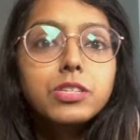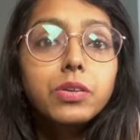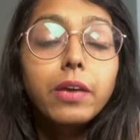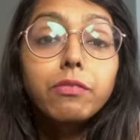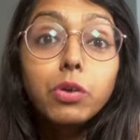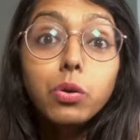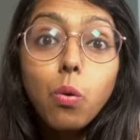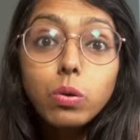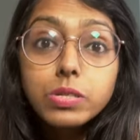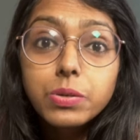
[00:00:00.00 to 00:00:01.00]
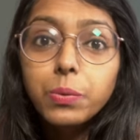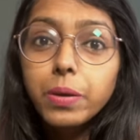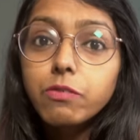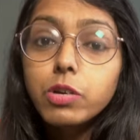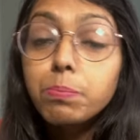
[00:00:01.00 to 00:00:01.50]
If you're also
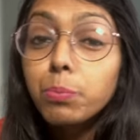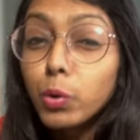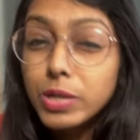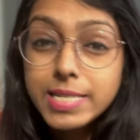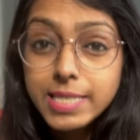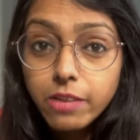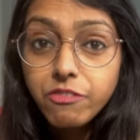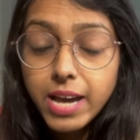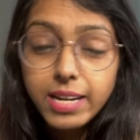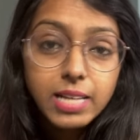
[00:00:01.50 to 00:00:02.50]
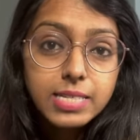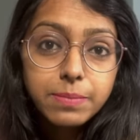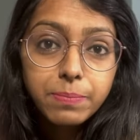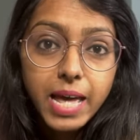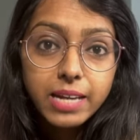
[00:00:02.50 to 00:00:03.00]
looking for a personal finance
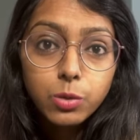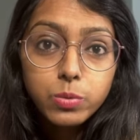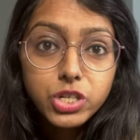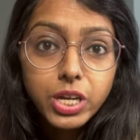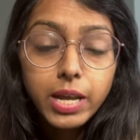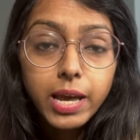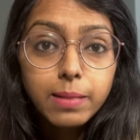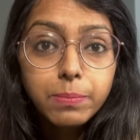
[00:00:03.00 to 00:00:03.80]
planner which can help